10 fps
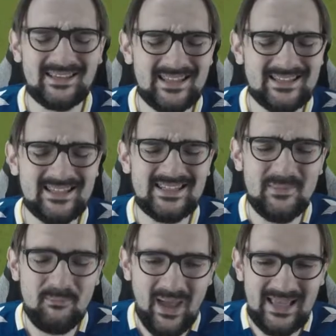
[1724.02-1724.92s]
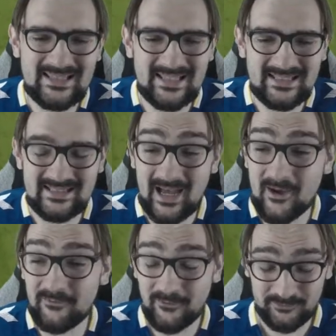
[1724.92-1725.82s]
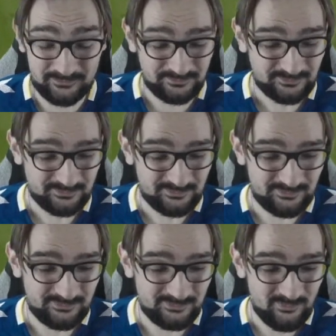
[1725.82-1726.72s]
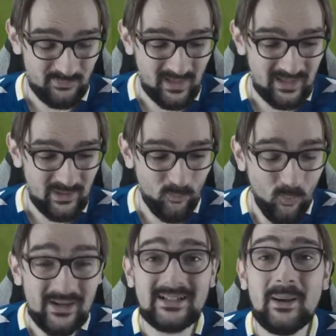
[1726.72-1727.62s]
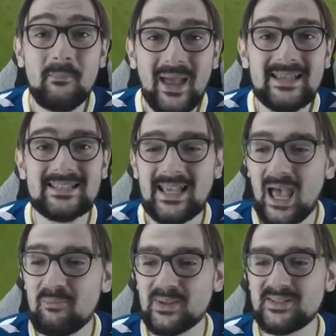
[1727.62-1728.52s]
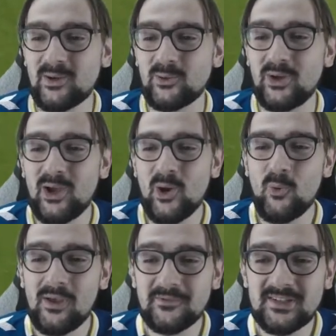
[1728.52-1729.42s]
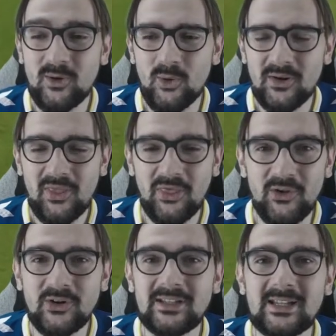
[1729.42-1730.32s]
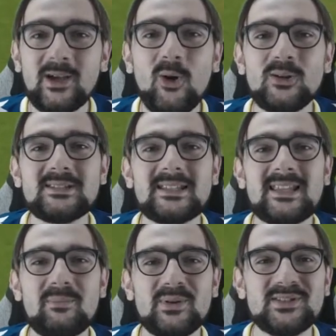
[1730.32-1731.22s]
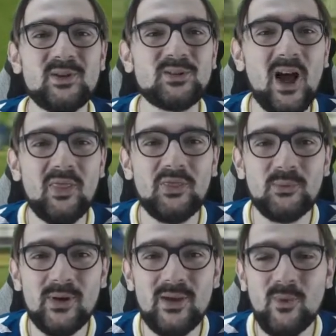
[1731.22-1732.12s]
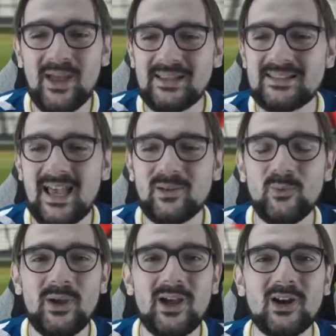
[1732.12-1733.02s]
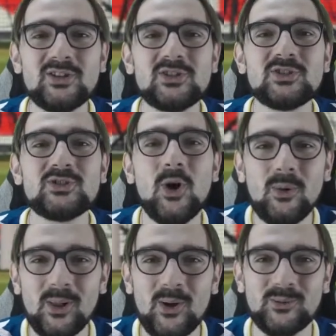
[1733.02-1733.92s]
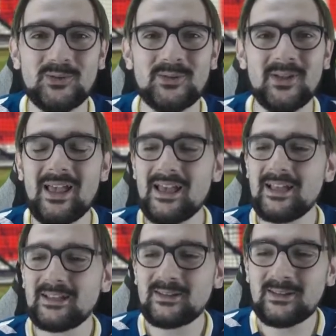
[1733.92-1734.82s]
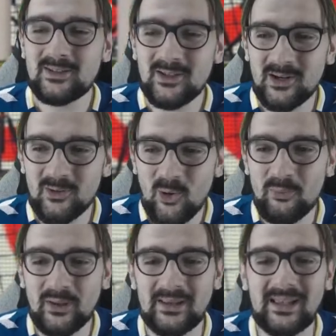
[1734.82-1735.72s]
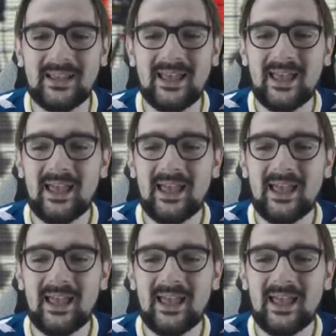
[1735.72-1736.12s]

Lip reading: This is amazing stuff. What an amazing episode. We've scored 13 goals this episode, got 3 wins, and we are so close to Europa League.